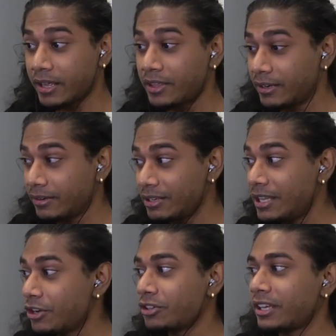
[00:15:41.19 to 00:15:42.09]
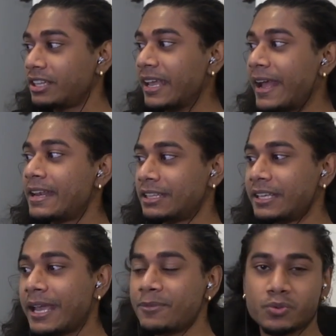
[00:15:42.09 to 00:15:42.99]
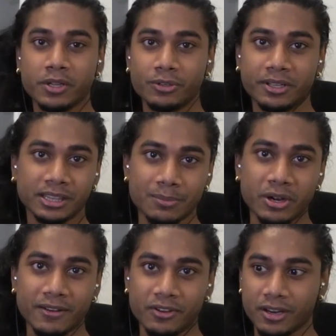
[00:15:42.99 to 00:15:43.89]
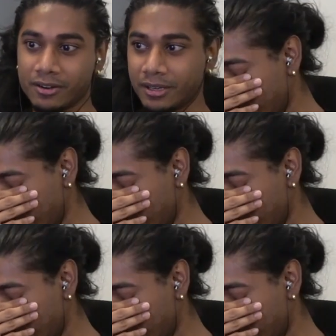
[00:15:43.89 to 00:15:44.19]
And then near like the end of the game is when you'll get the Braviary.